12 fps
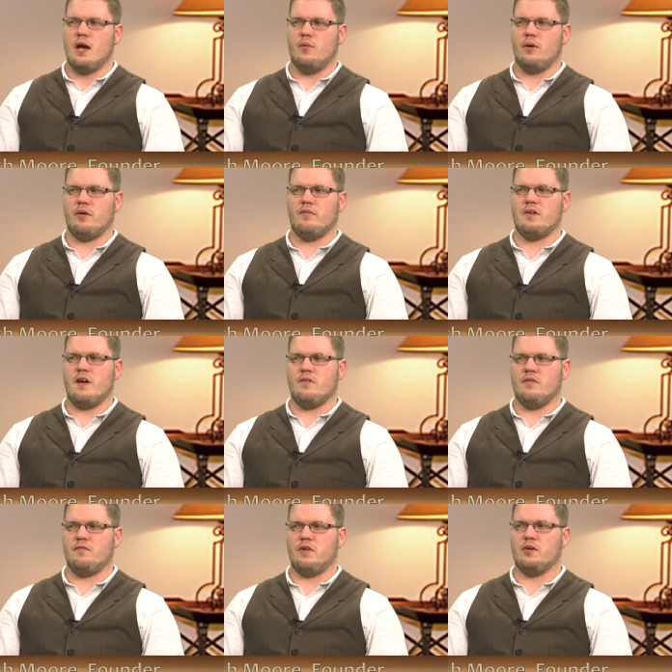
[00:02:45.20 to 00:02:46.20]
and we don't even have
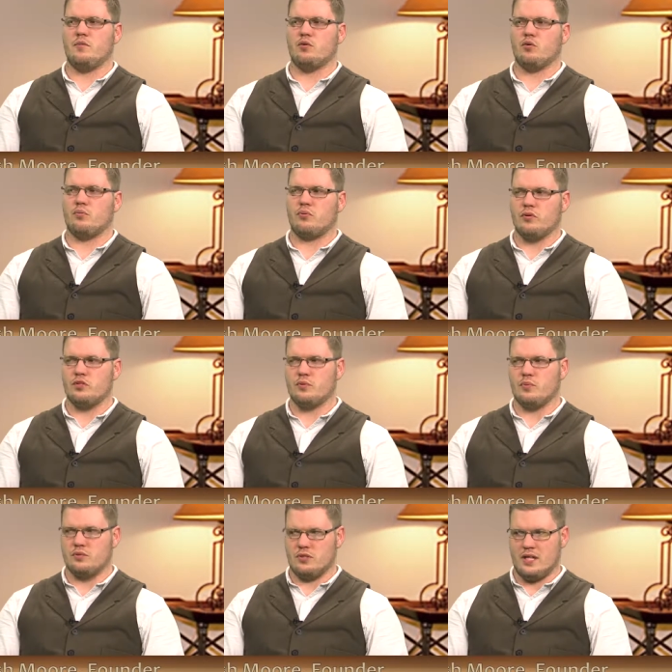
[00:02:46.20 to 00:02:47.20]
the fundamental
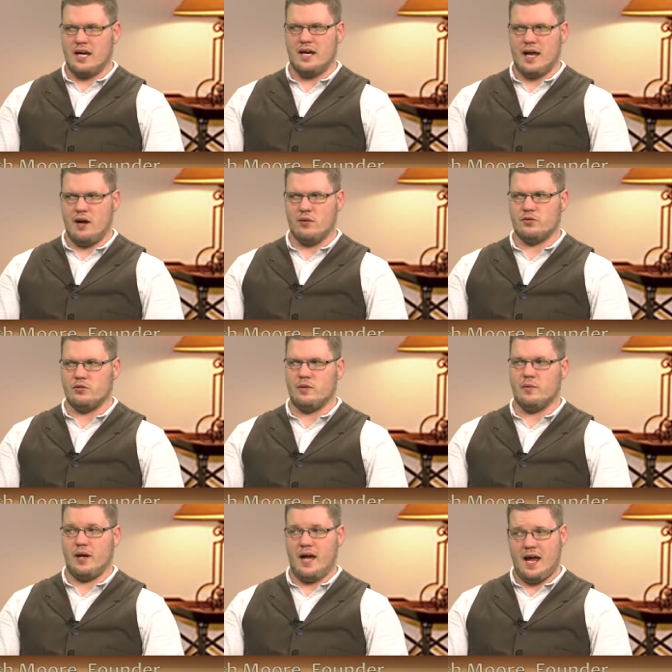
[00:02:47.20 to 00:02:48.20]
principles laid out to
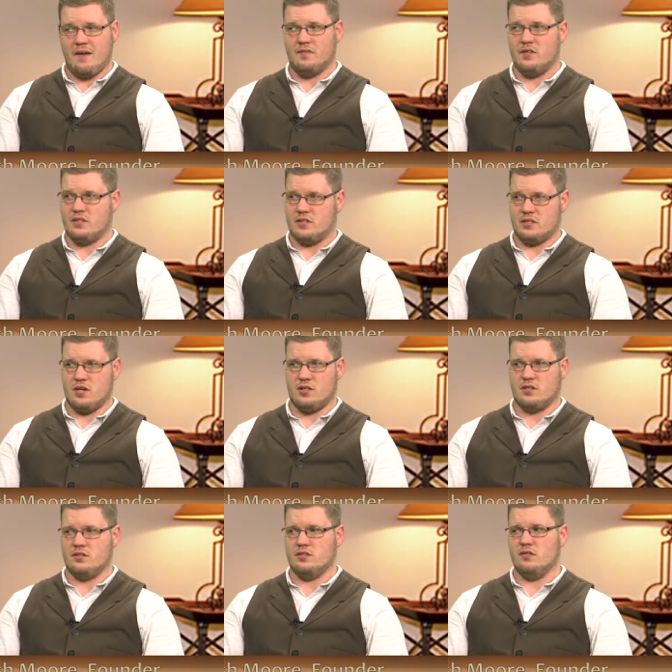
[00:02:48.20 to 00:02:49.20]
be able to have these
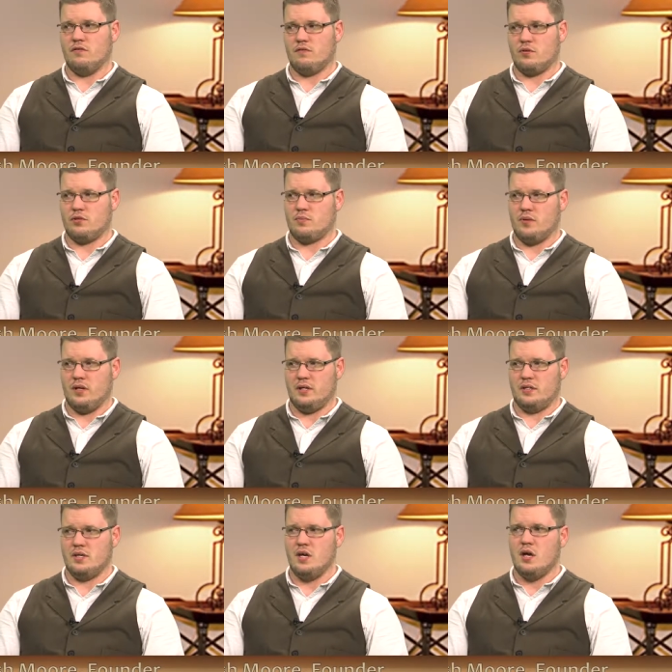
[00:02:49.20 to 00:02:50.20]
discussions in the first
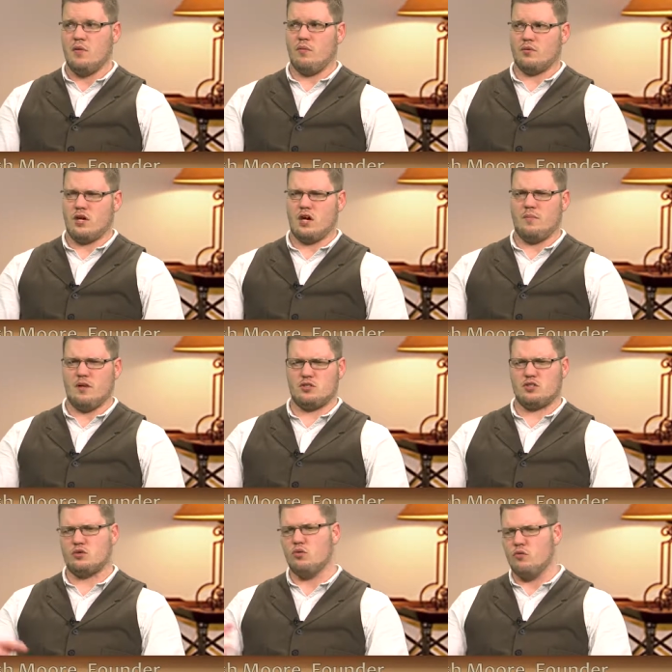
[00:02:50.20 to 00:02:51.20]
place. We're talking about
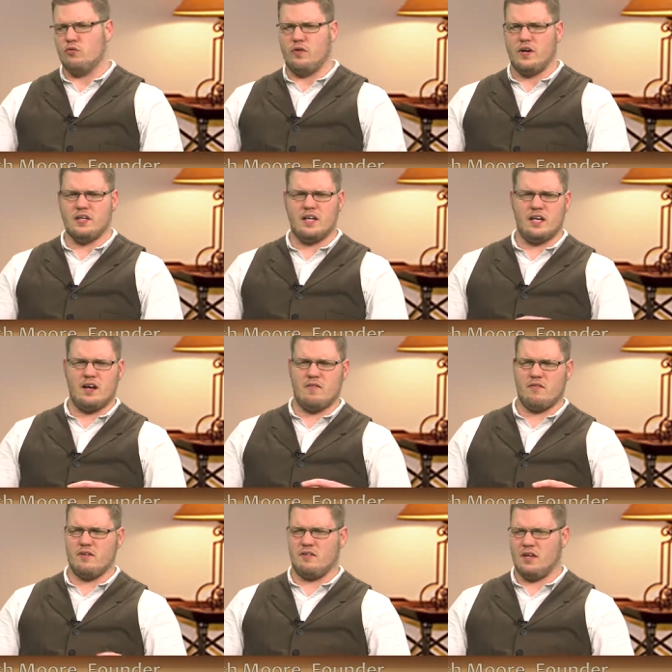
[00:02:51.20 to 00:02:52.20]
school funding and
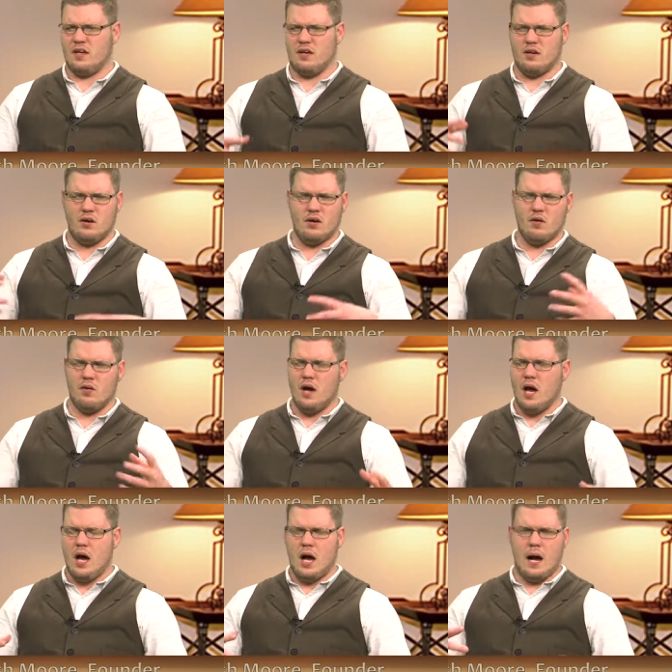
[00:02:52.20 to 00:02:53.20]
everything, you know,
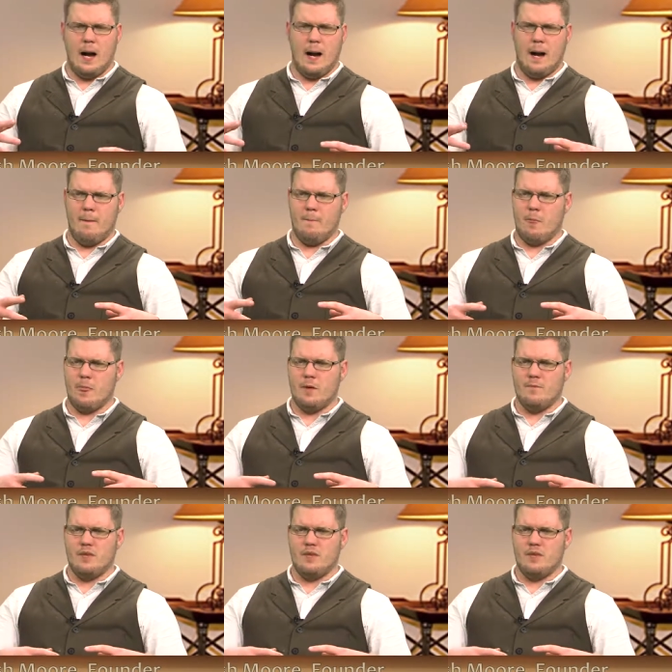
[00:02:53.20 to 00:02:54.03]
um,